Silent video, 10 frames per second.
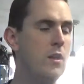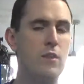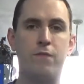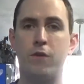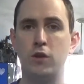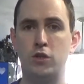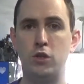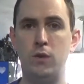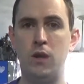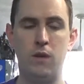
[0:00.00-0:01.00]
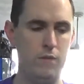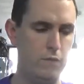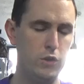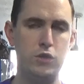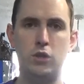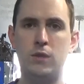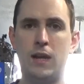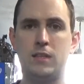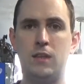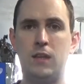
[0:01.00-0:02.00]
the first two
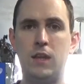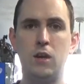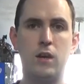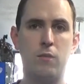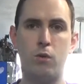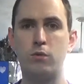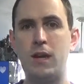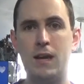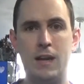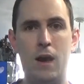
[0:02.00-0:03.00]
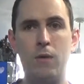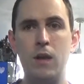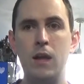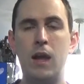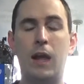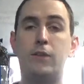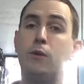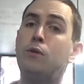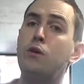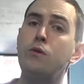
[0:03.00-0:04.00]
decks of the year get rotated out, and
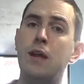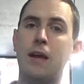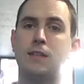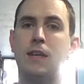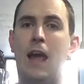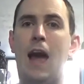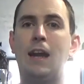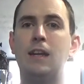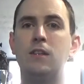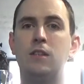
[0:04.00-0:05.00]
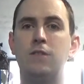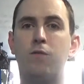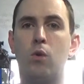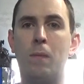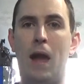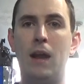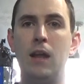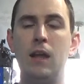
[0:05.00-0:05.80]
2 new decks get added into the format.